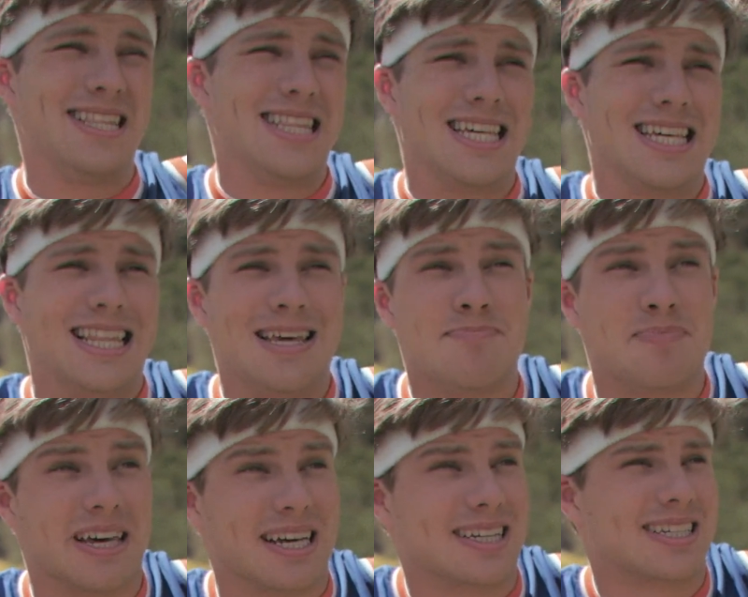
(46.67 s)
in the
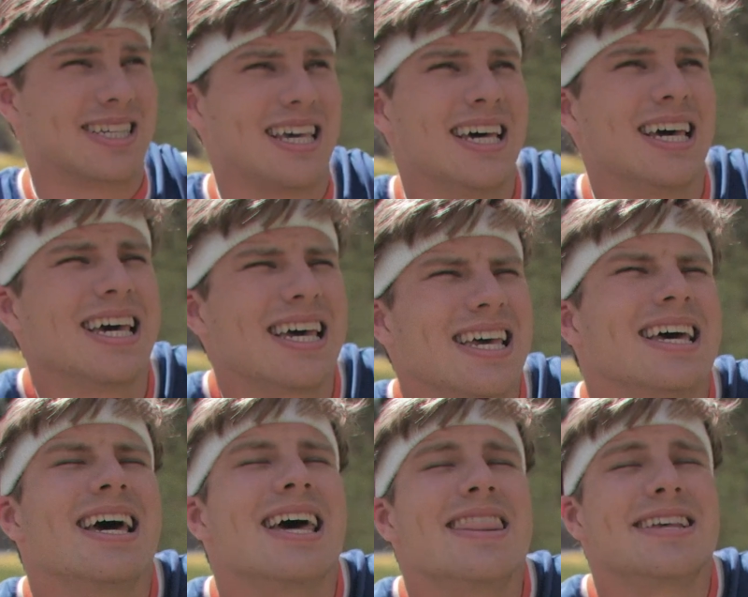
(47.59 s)
Olympics
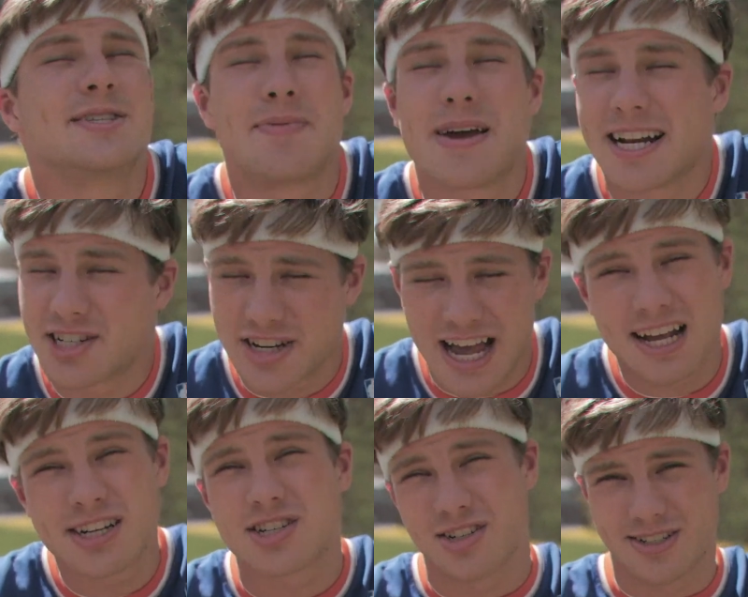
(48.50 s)
and the Spanish
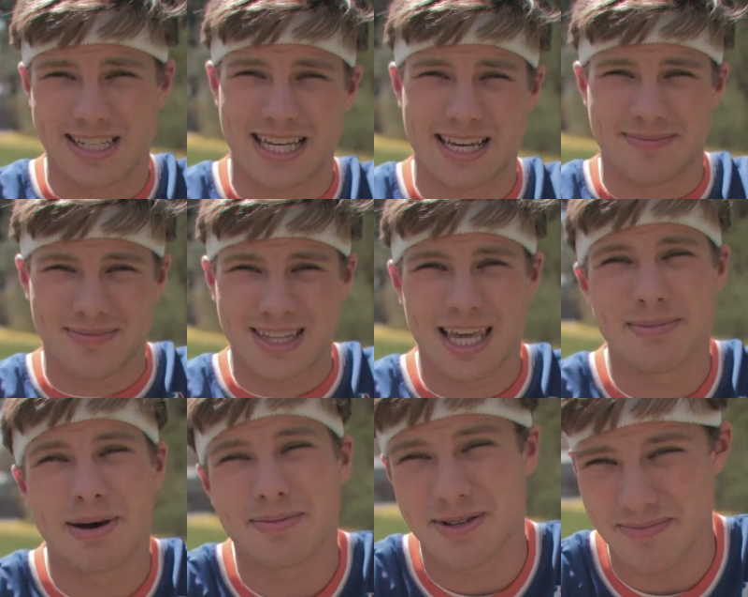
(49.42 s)
national team
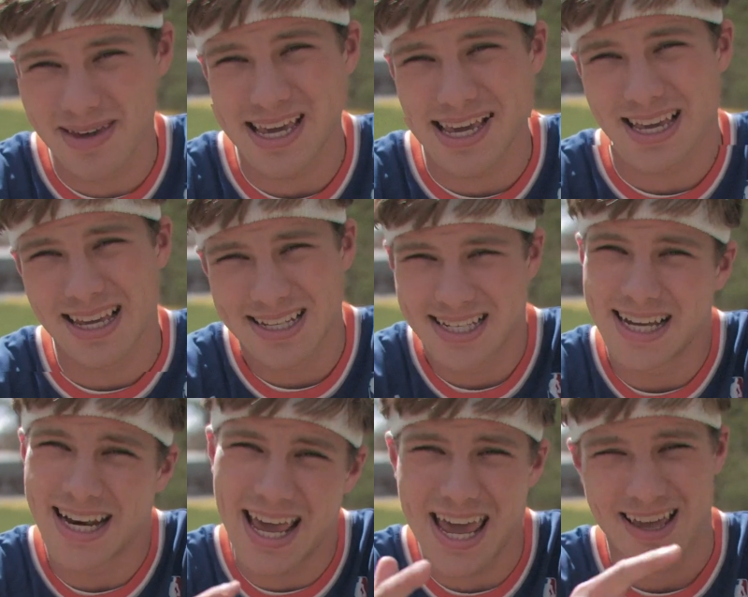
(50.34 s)
came up to me and
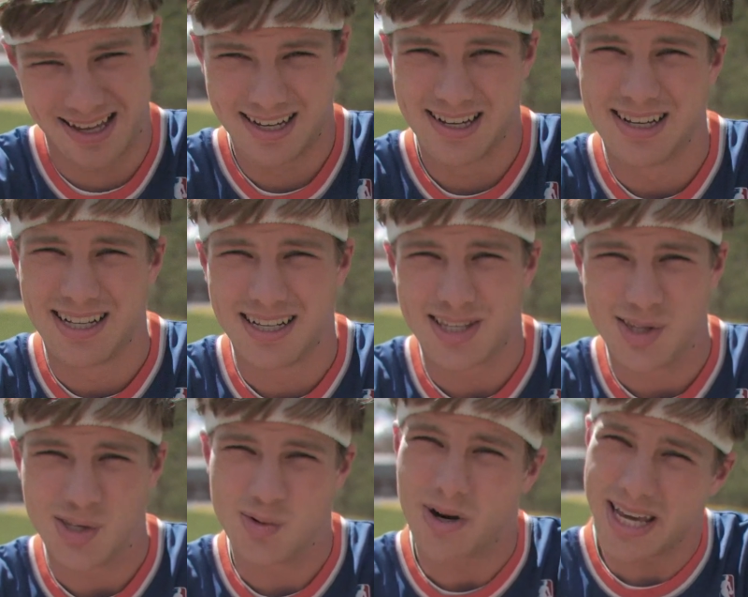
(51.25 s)
said, "Hey,
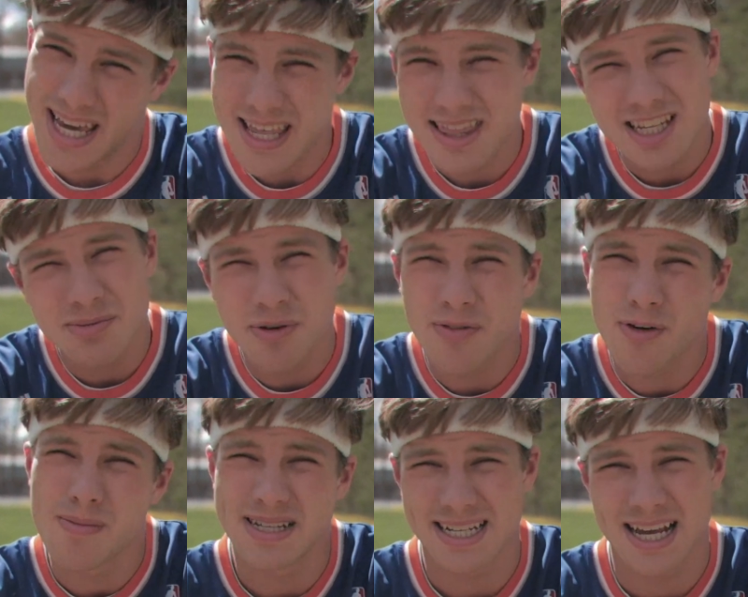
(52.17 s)
you want to hit this
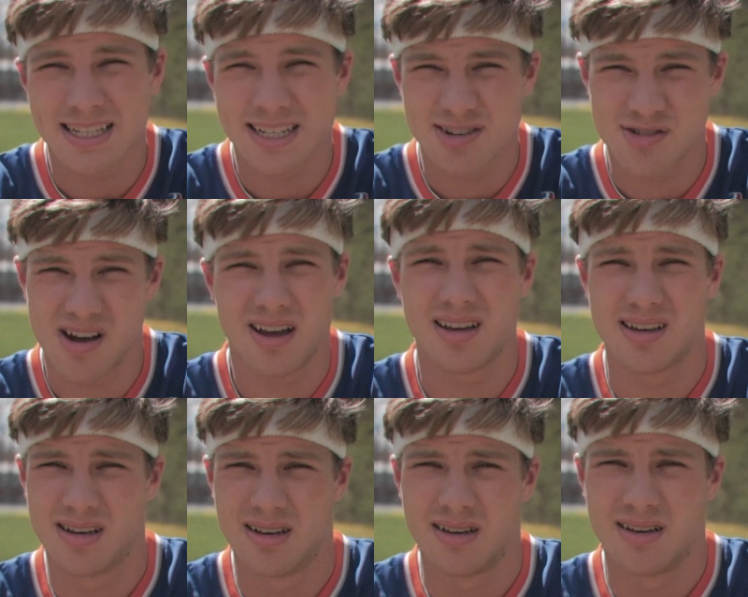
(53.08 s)
performance-enhancing drug?"
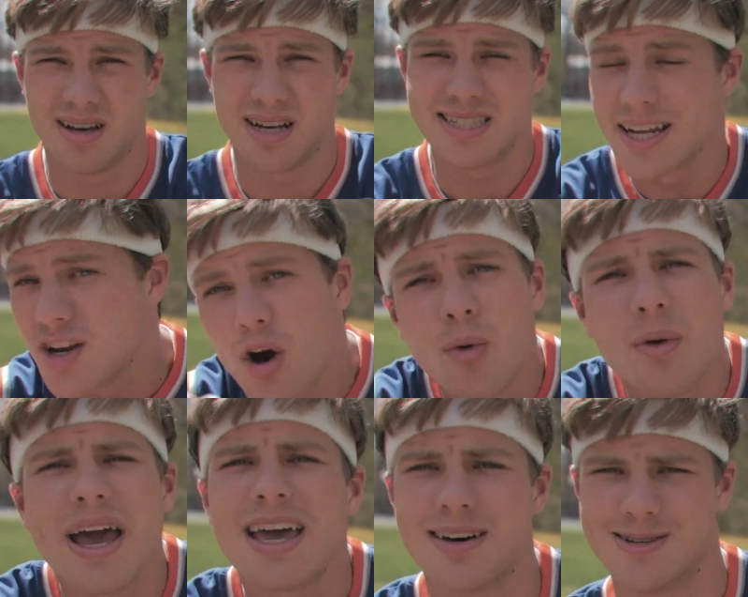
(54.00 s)
I said, "No
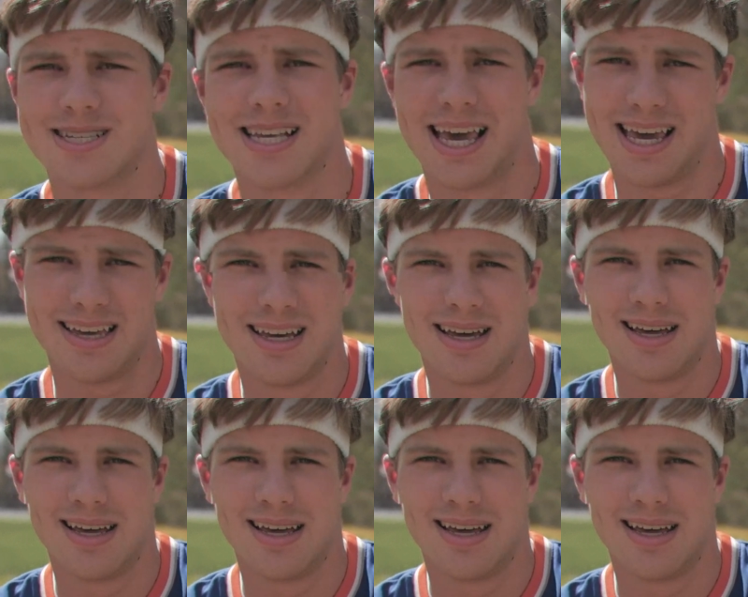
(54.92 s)
way, Jose."